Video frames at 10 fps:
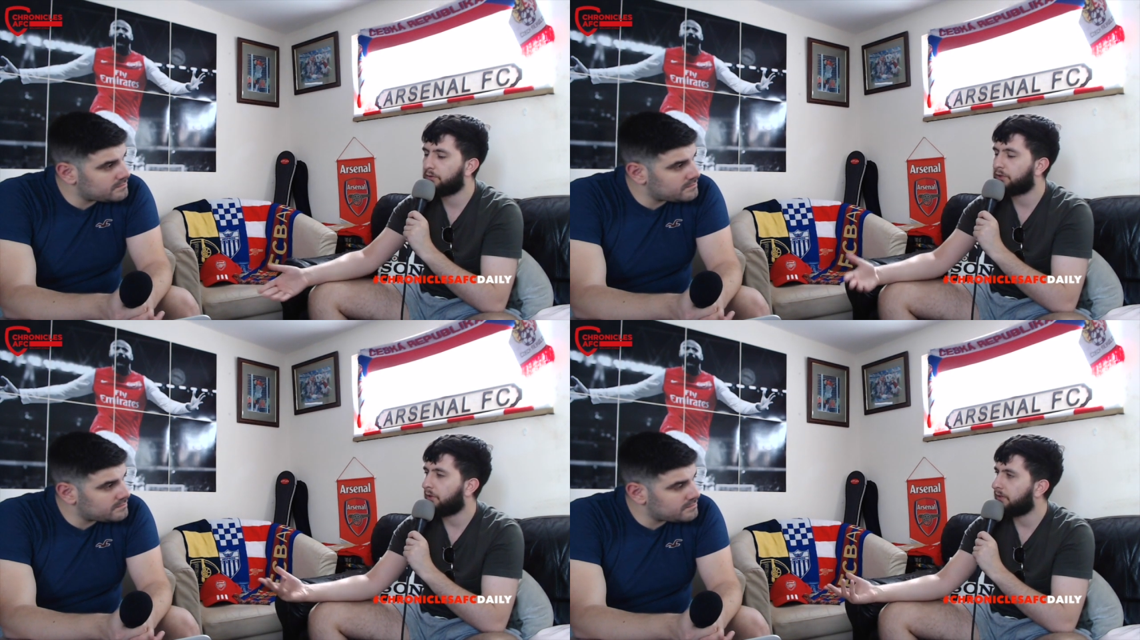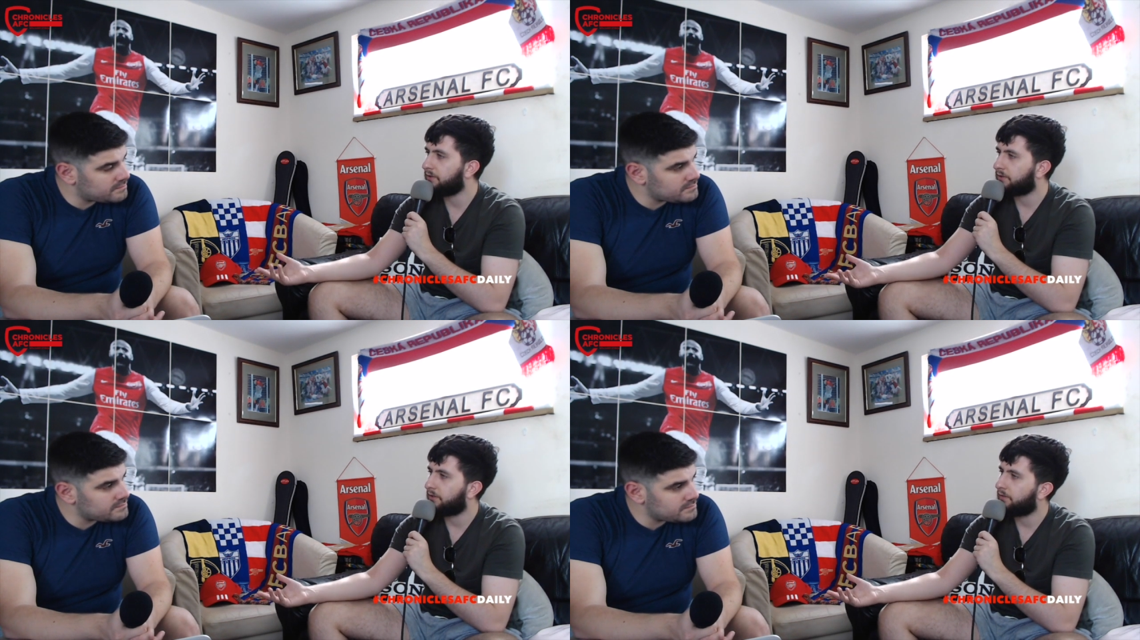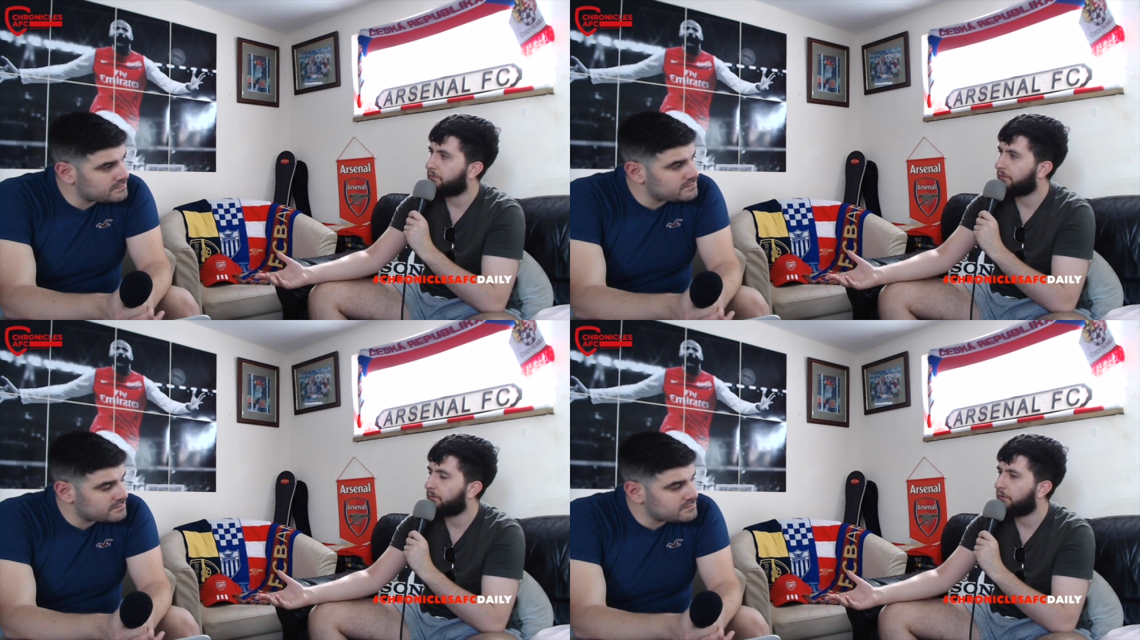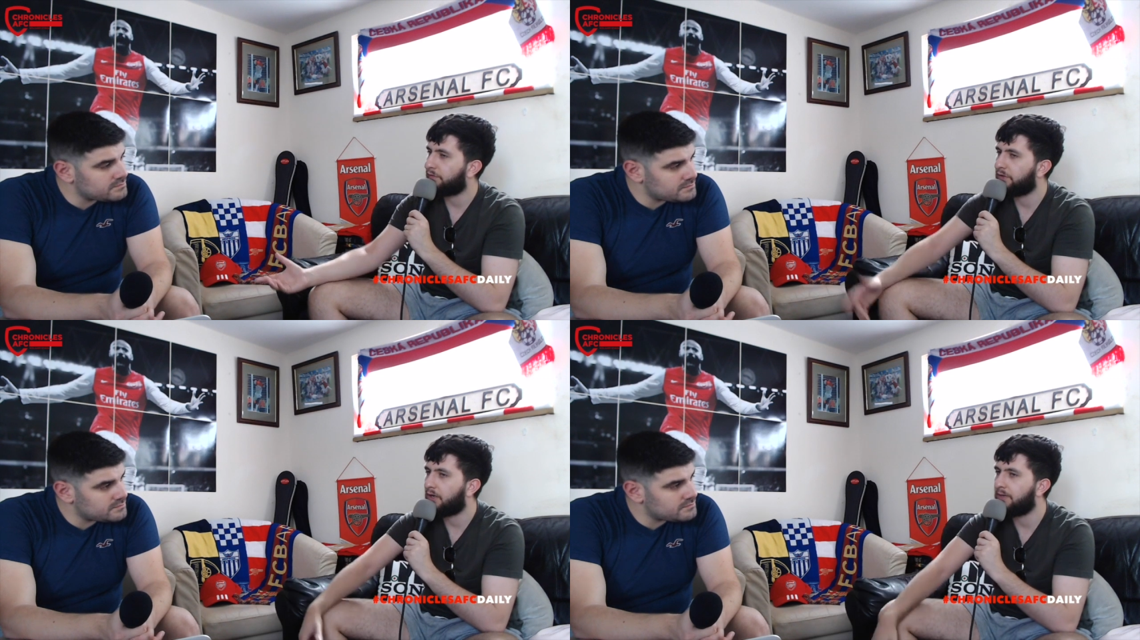Speaker 1: Joelinton from
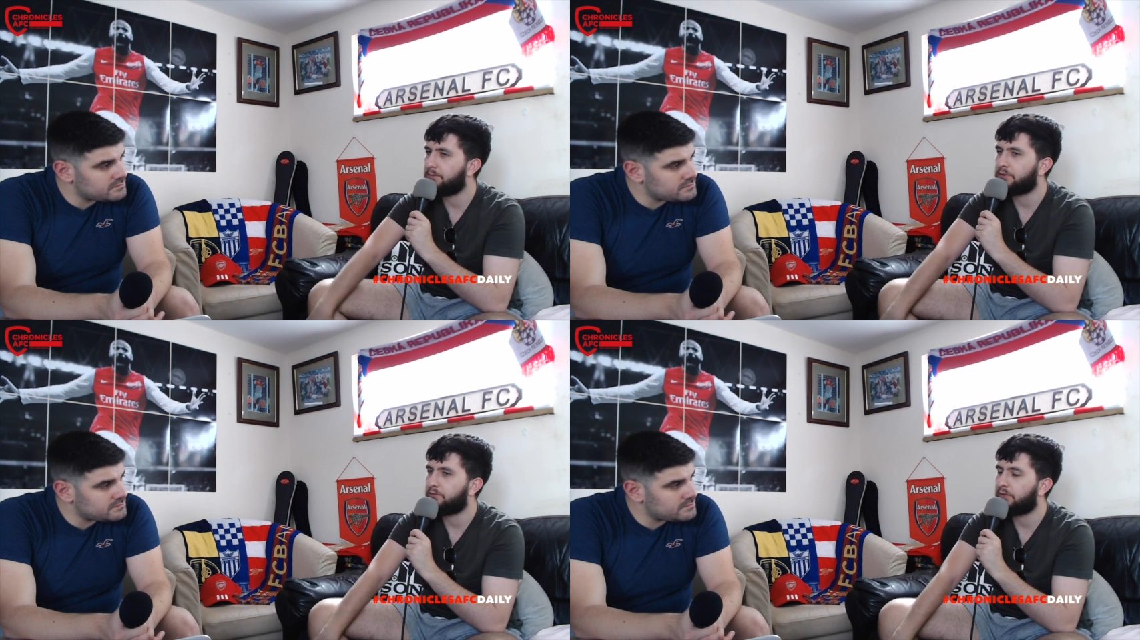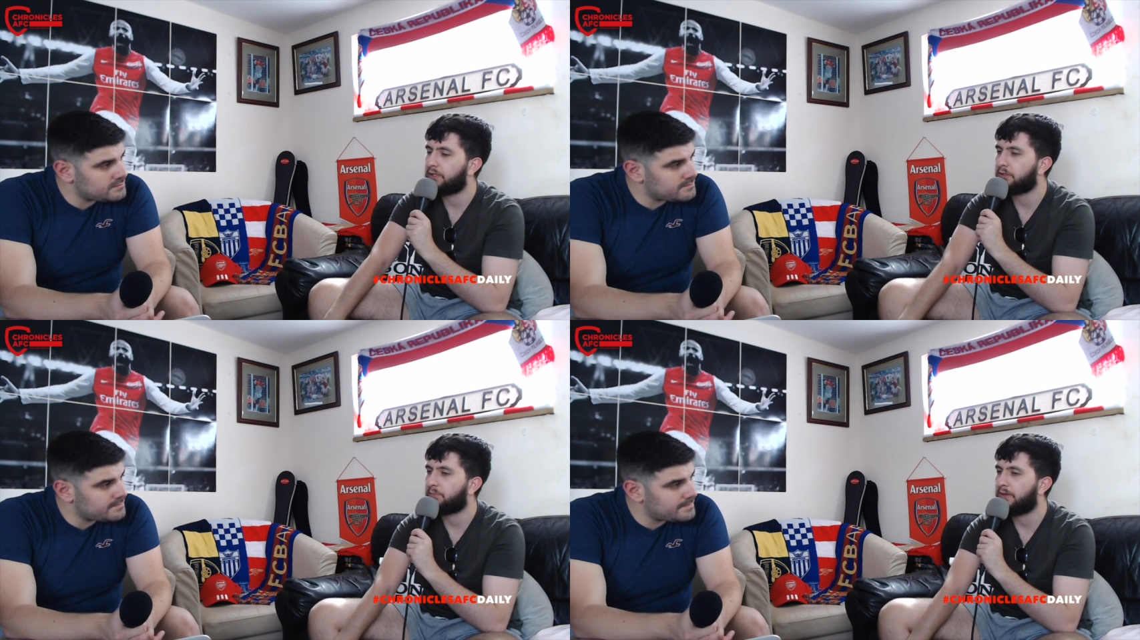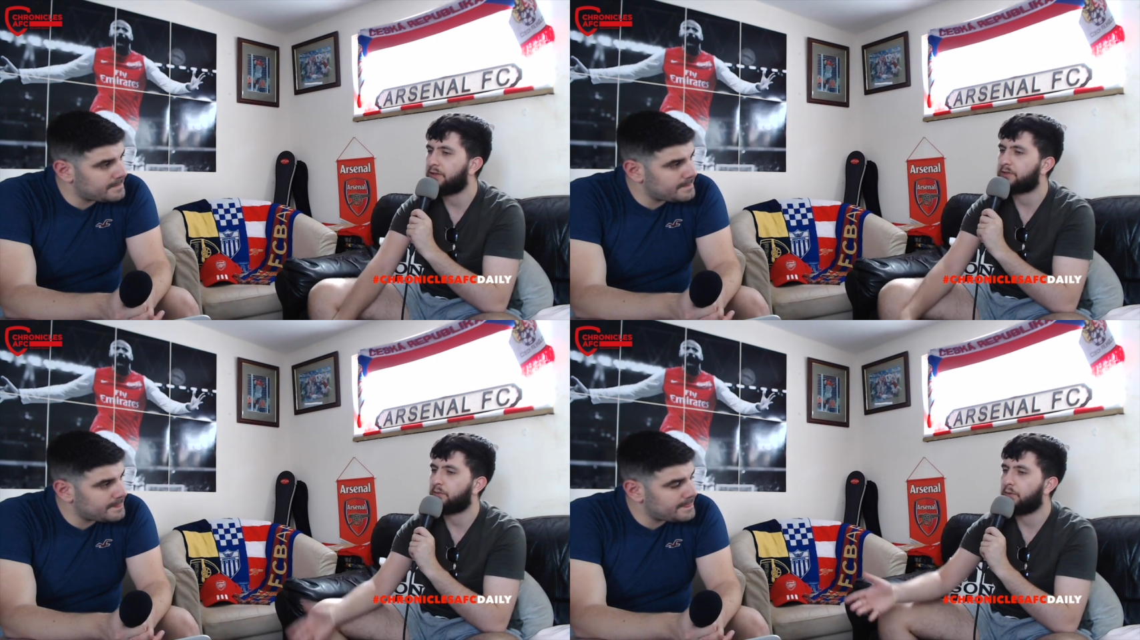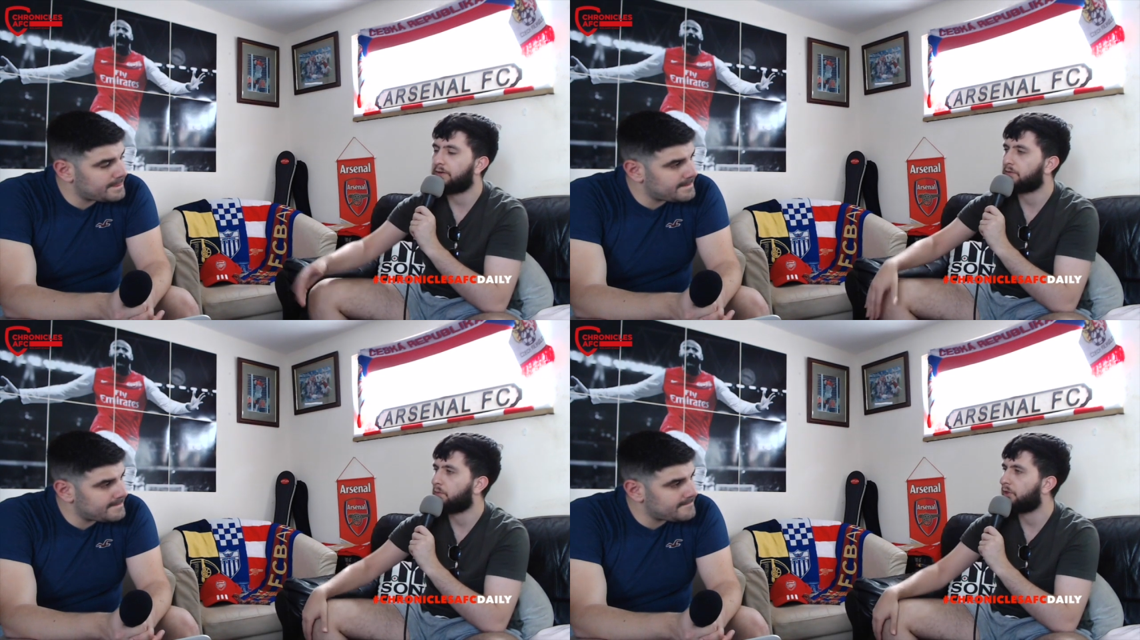Hoffenheim is a very good player, so we'll
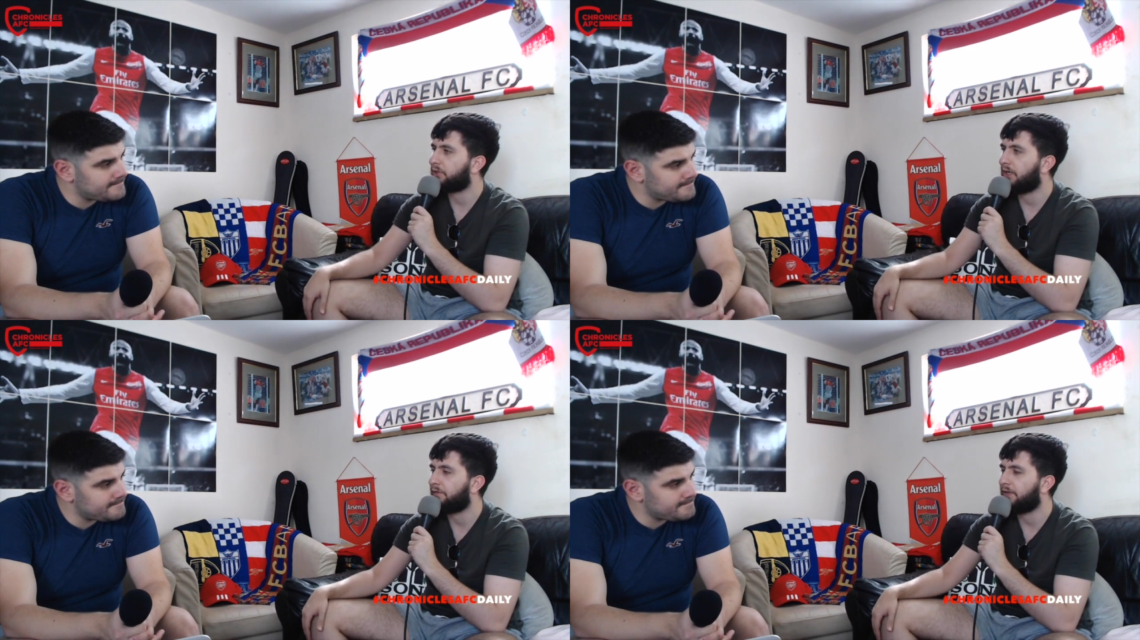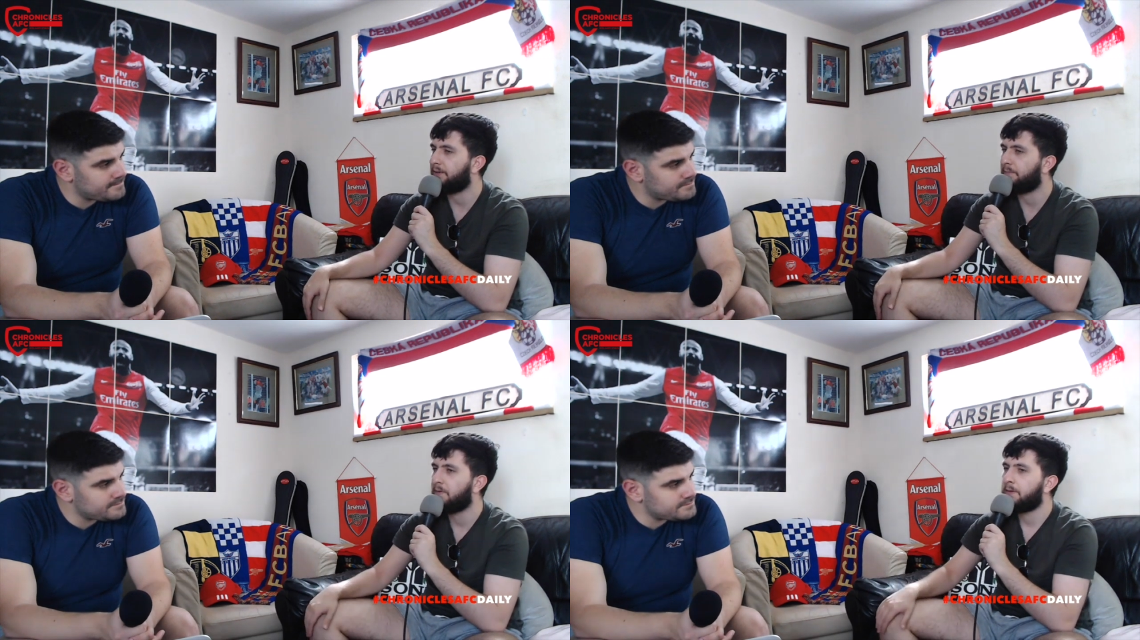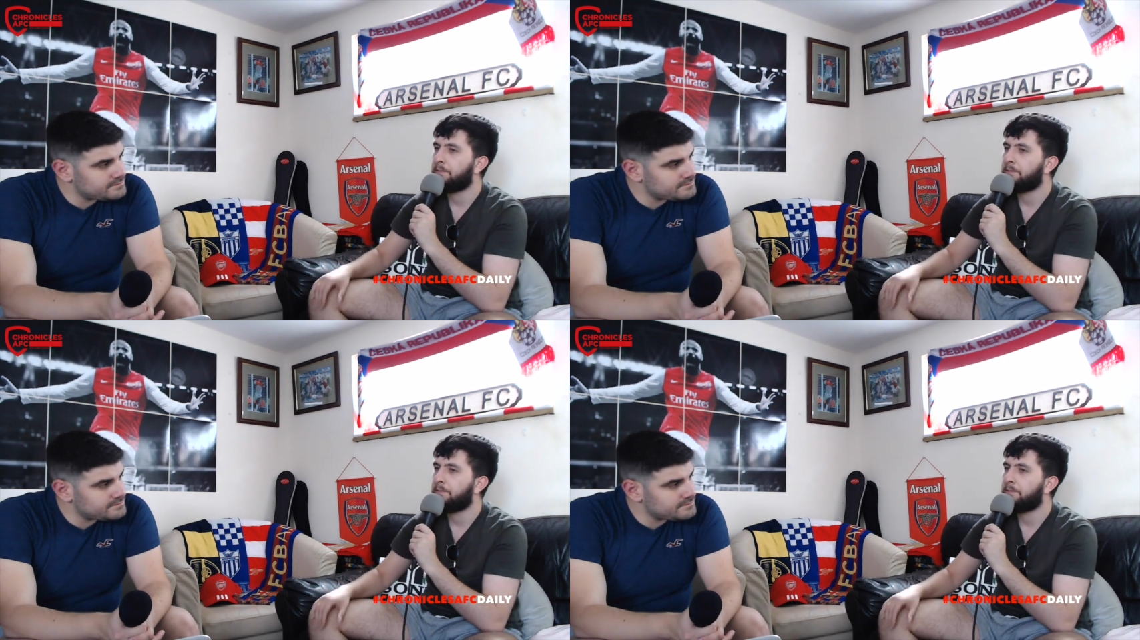have to watch out for him.